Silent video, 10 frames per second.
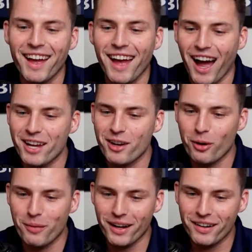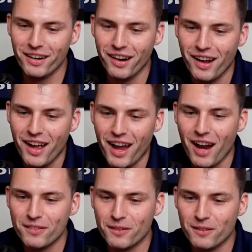I know better.
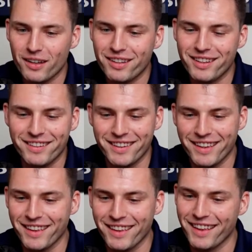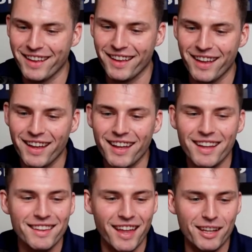After like,
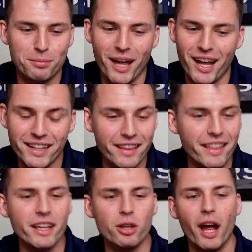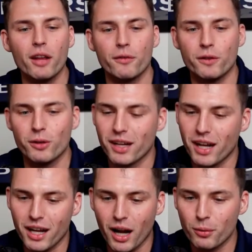thanks, man. Thank you guys for tuning
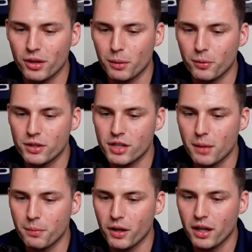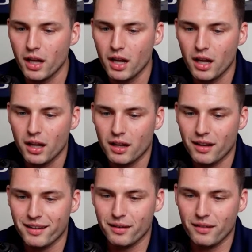in. I really appreciate it. But
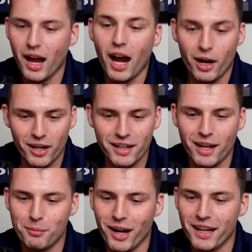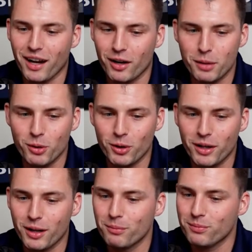and I already did, Mike. I already booted
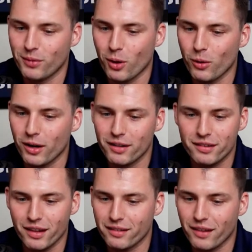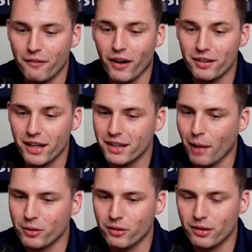him. No worries. That I finally had the
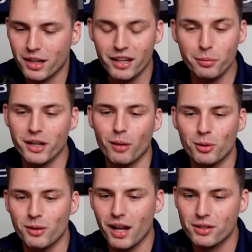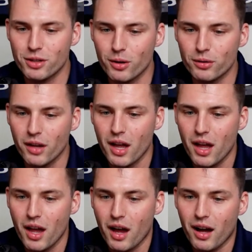opportunity. He's been coming to a lot of shows.
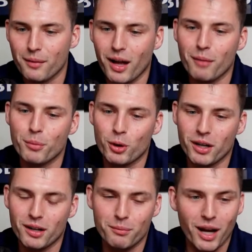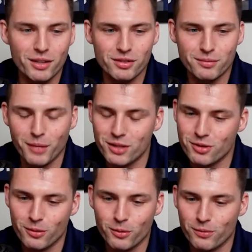I'm, I'm burning my my
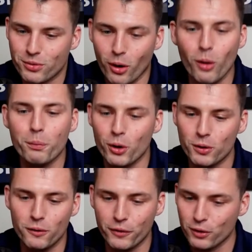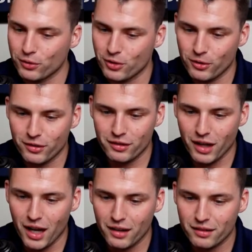jer- Don't burn your Fields jerseys,
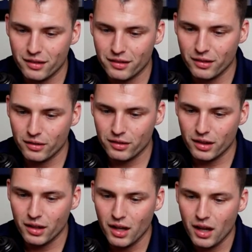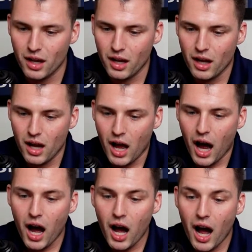guys. Seriously.
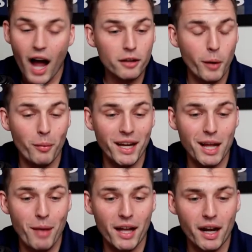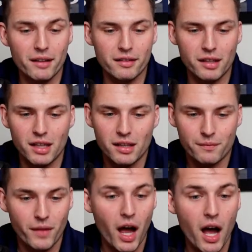Uh, I spell my name N I C,
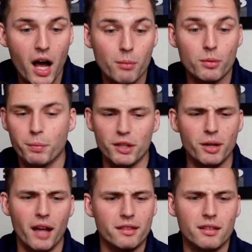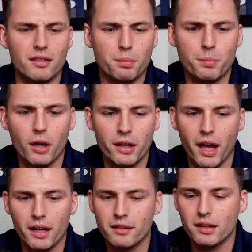um, but you guys can spell it
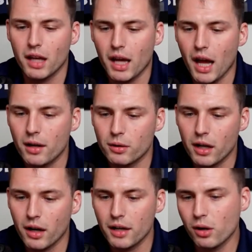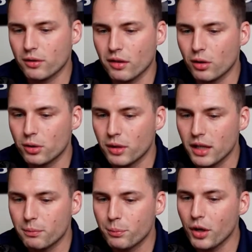N I C K. I don't care. I know it's a little
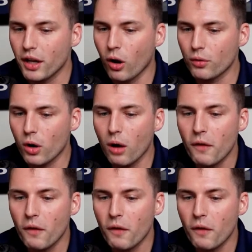unique, but overall.